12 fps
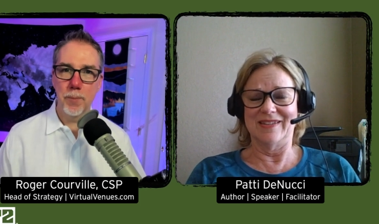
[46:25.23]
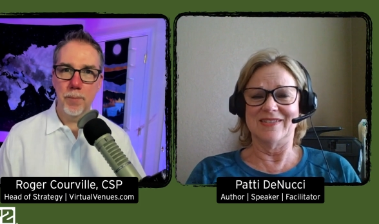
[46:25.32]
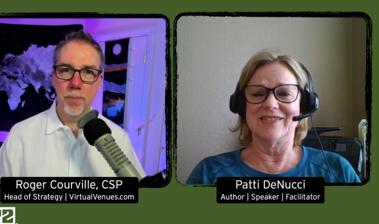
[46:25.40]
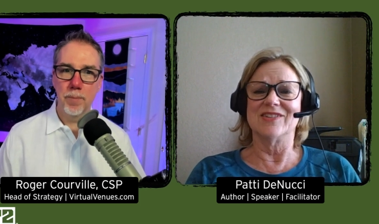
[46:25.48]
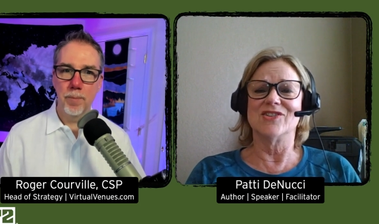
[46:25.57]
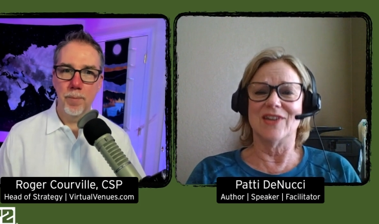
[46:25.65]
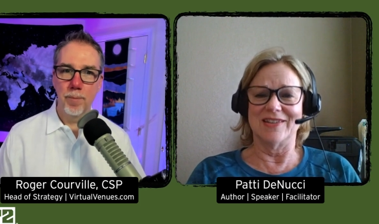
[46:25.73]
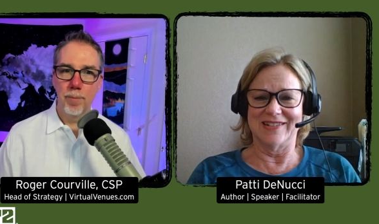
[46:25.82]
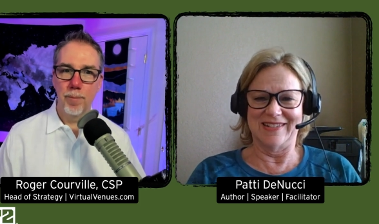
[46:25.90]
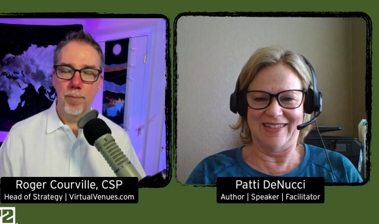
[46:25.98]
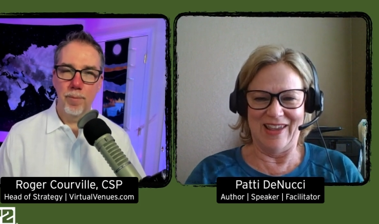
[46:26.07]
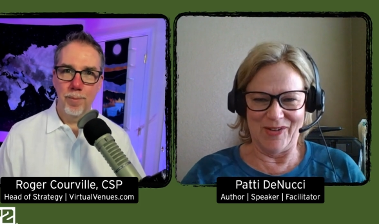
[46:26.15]

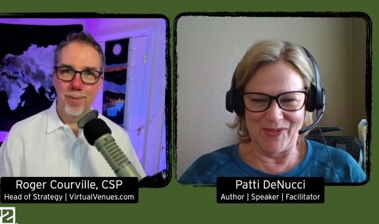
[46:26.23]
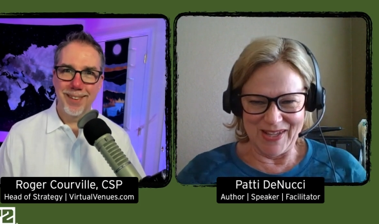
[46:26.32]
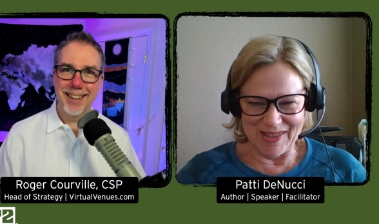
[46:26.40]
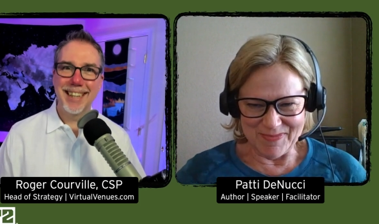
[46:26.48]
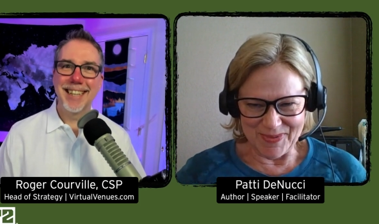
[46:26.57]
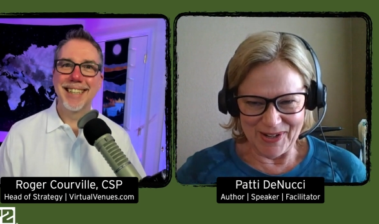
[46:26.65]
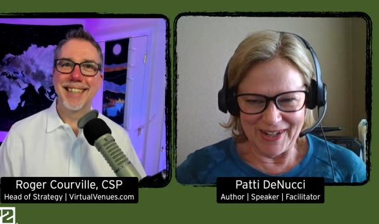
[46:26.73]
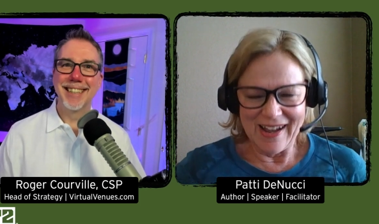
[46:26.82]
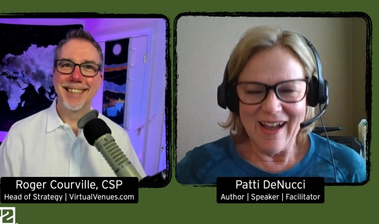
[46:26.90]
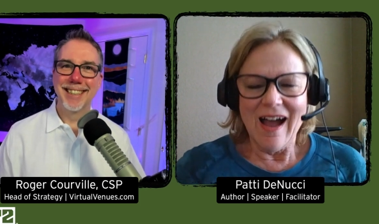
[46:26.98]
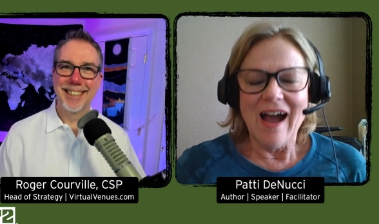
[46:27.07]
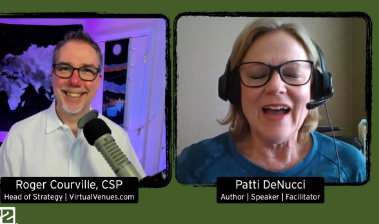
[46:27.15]
Speaker 1: suggested they read the book
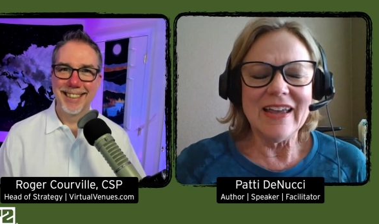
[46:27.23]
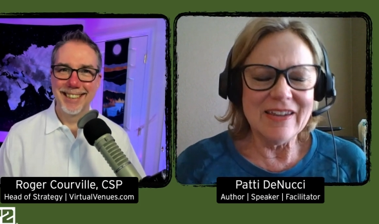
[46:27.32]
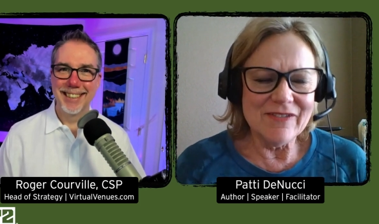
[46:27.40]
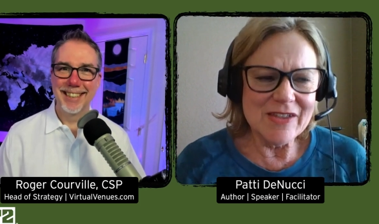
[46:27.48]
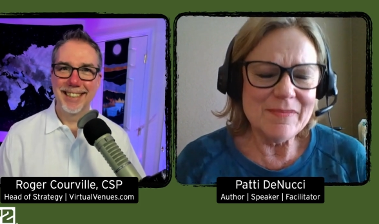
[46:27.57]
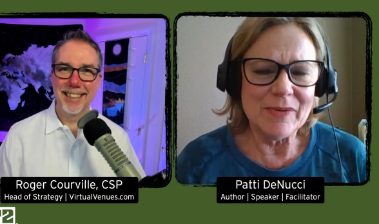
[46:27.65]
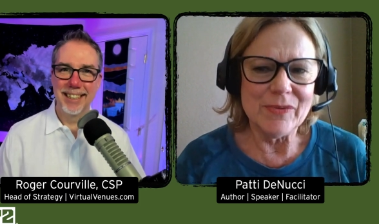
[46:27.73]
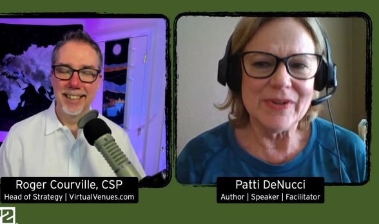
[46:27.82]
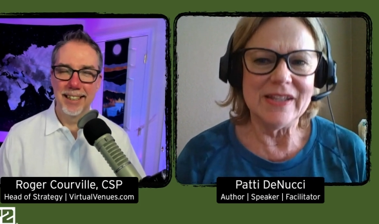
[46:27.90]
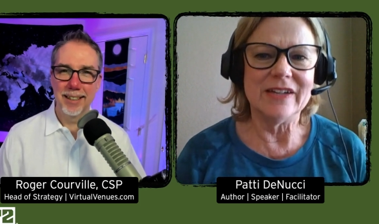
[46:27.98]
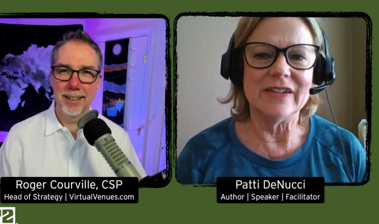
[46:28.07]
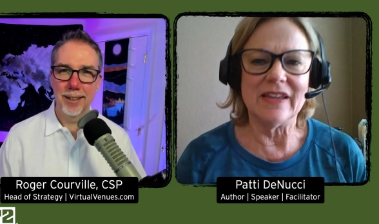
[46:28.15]
i give them a
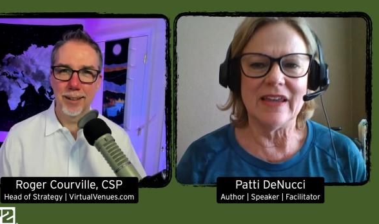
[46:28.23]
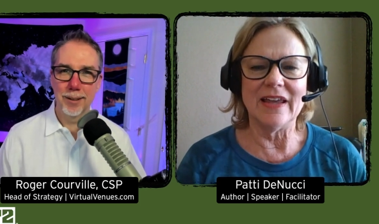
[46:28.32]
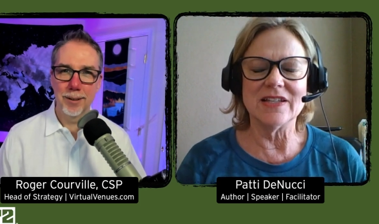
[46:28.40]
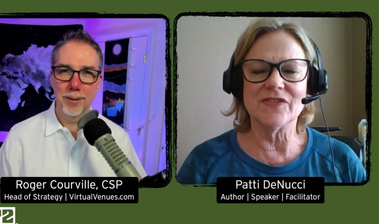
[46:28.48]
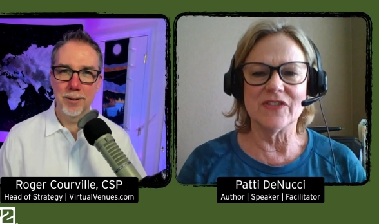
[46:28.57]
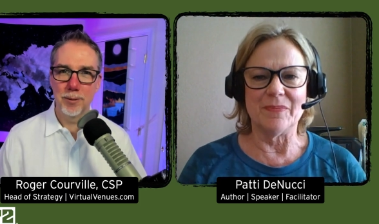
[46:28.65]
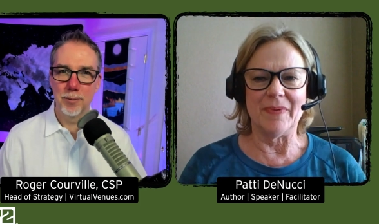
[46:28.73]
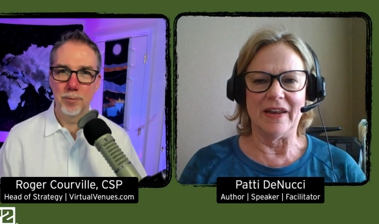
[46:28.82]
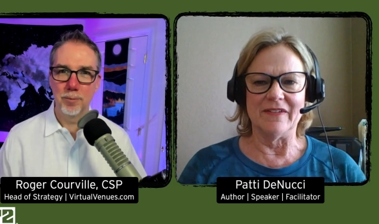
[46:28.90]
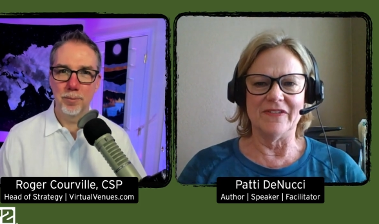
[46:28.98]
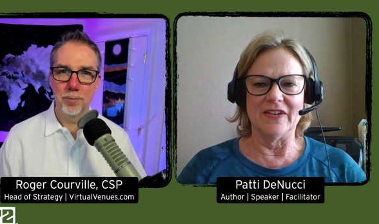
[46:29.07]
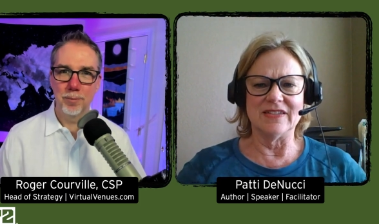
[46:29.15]
really good case for the
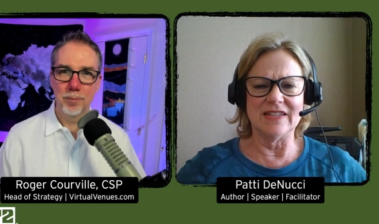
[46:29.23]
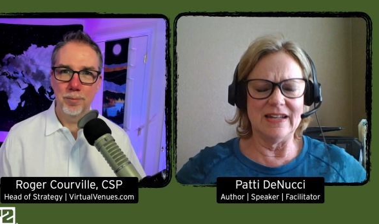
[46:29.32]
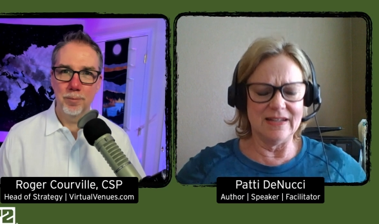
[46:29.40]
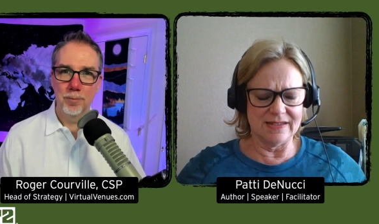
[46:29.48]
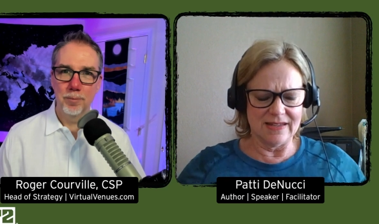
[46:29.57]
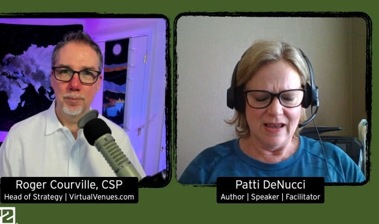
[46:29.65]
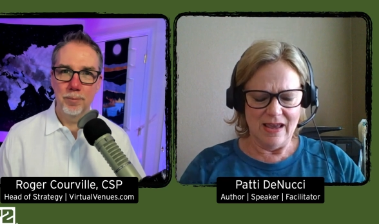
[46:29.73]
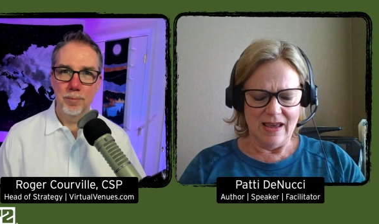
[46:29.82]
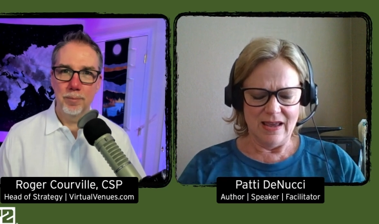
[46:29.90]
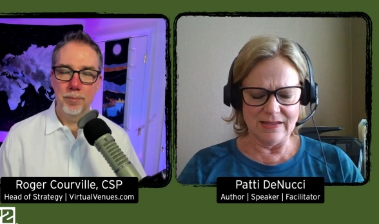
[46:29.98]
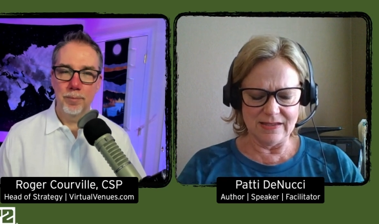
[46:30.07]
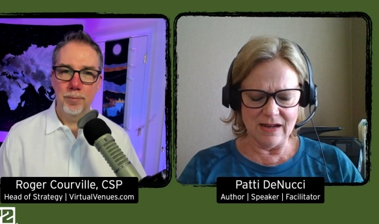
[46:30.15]
benefits and it's
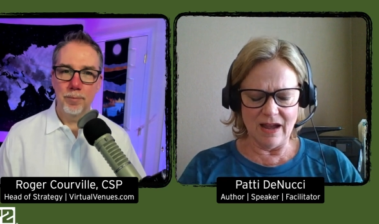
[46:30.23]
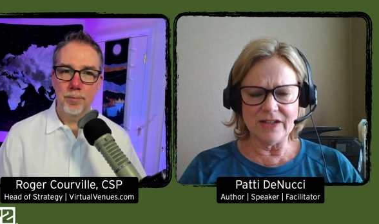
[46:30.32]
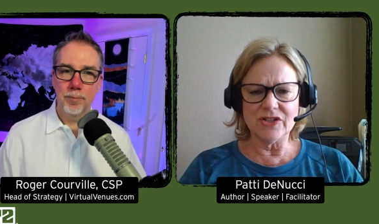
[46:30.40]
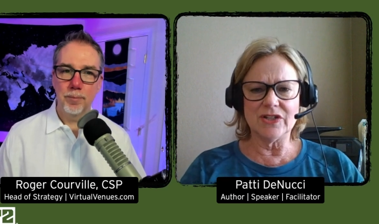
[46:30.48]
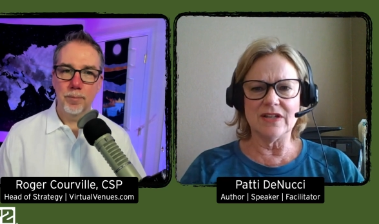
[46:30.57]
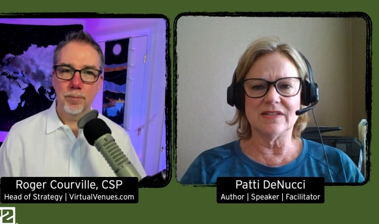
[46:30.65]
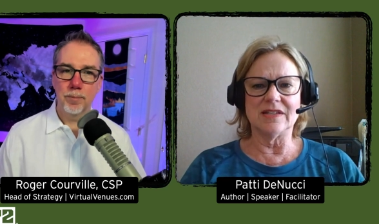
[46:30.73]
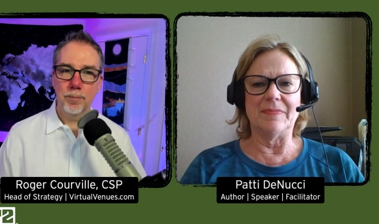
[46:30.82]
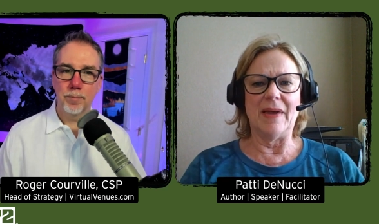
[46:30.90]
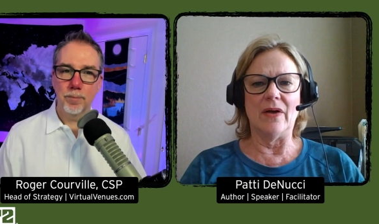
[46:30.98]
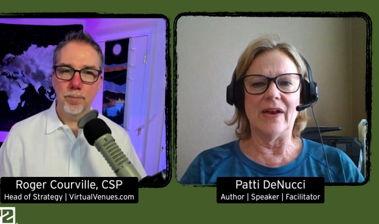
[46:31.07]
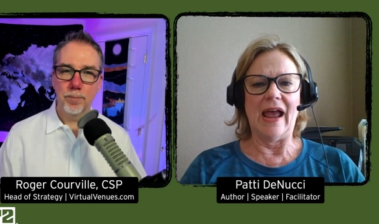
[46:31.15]
it's not just
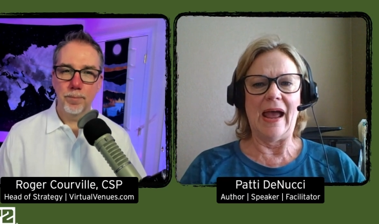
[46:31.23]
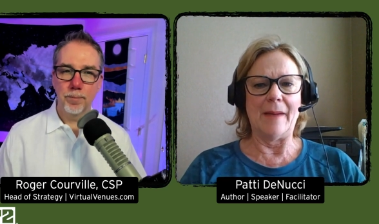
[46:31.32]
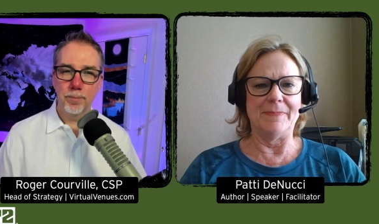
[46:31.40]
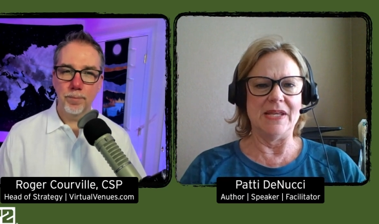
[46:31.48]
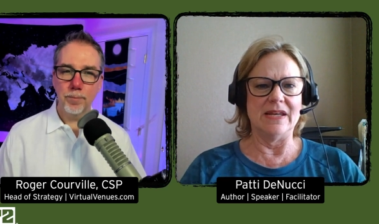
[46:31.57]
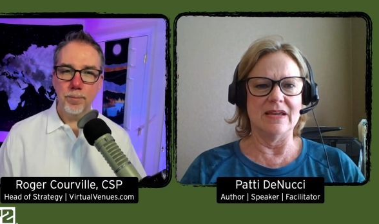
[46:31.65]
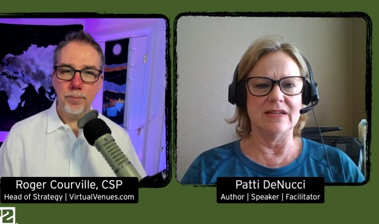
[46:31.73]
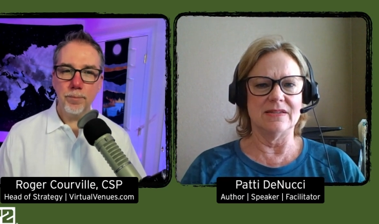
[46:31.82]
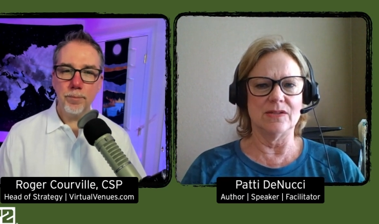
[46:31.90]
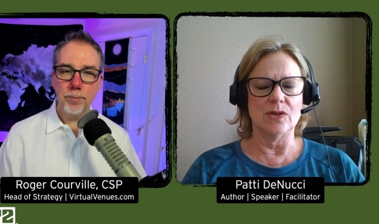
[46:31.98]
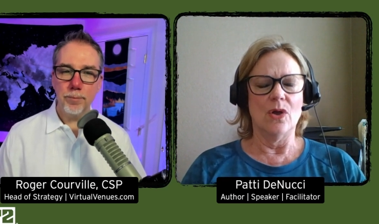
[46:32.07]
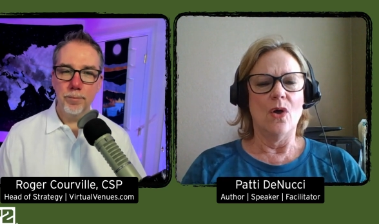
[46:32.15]
about
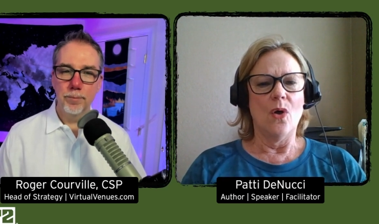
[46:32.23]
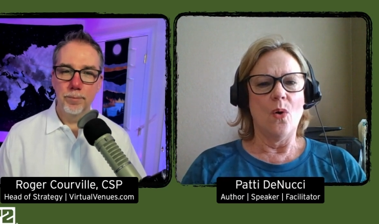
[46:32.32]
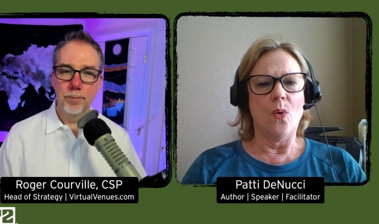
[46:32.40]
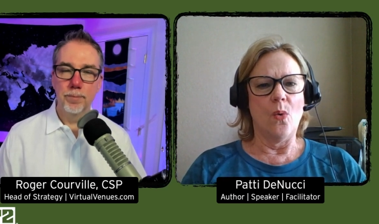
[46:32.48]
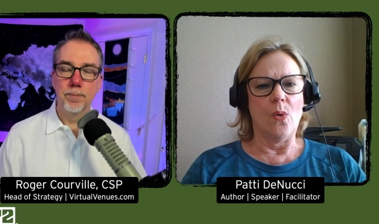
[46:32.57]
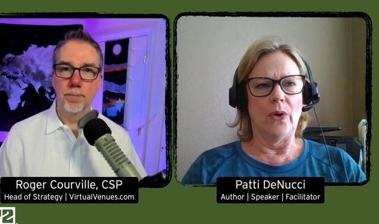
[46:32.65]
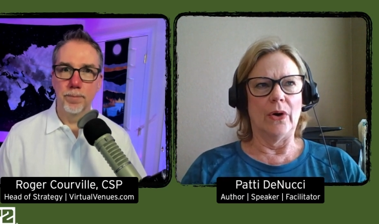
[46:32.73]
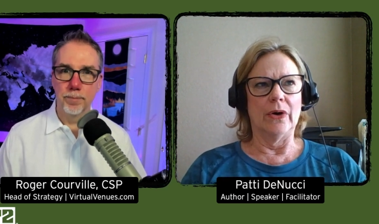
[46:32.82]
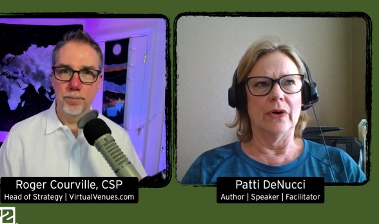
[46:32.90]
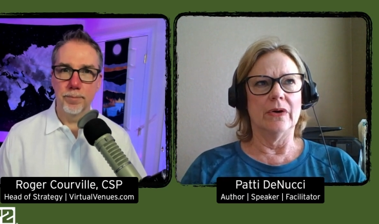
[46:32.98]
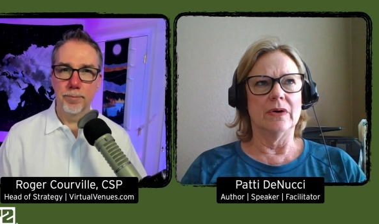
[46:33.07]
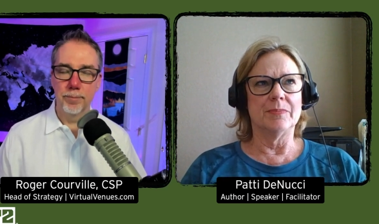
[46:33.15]
happiness
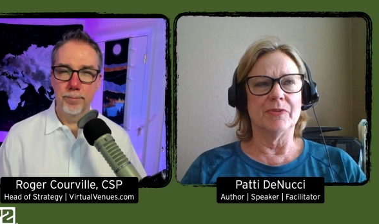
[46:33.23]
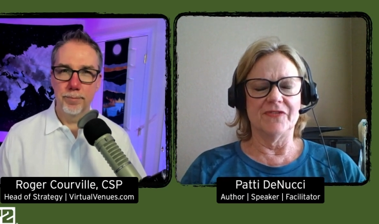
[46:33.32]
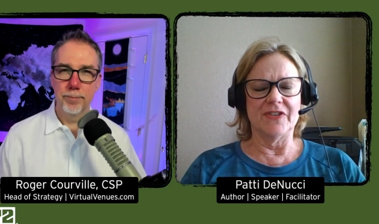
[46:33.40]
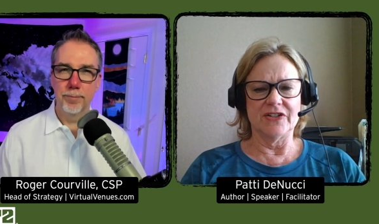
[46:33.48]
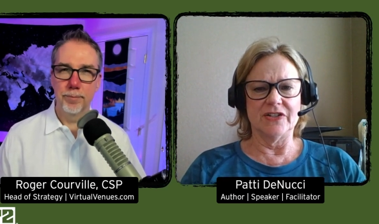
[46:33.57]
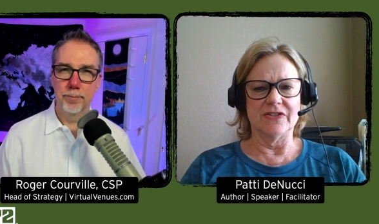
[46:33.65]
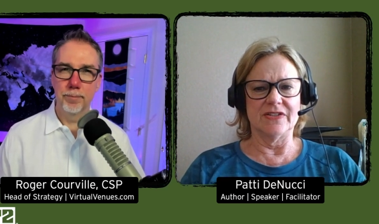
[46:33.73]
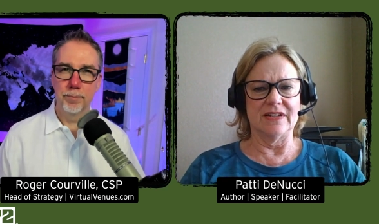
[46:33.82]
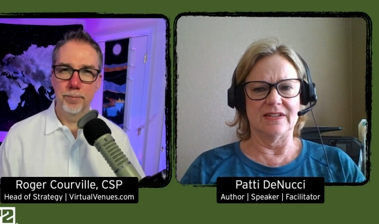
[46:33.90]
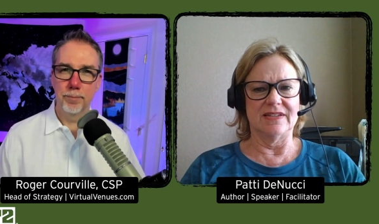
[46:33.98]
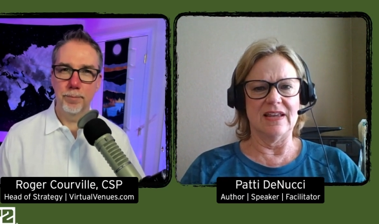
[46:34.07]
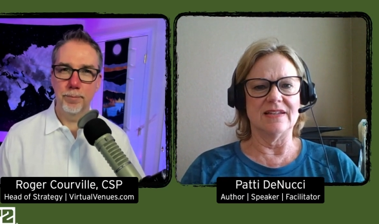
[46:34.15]
or professional
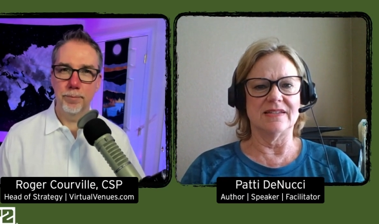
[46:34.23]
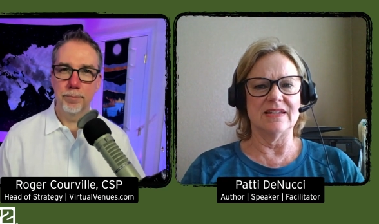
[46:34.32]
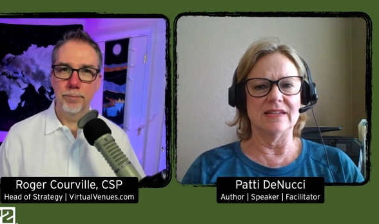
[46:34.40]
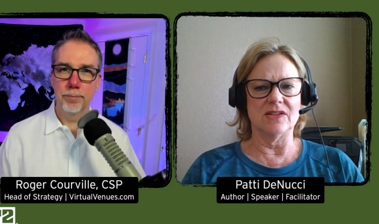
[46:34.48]
success it's